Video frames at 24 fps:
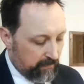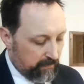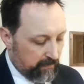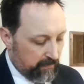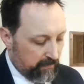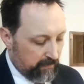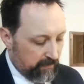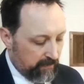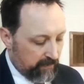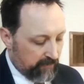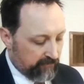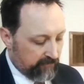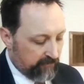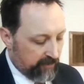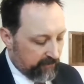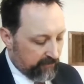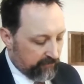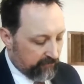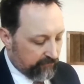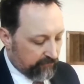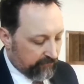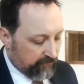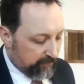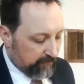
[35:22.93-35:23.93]
It
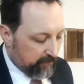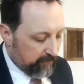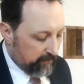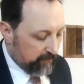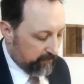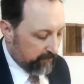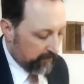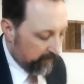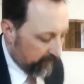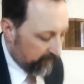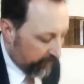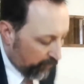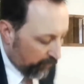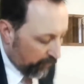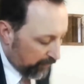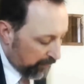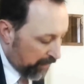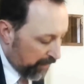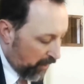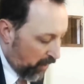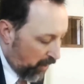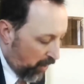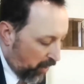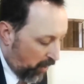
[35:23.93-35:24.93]
says, "For
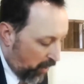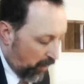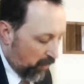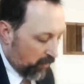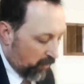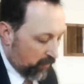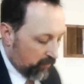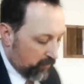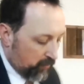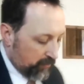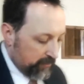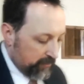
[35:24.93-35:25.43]
behold,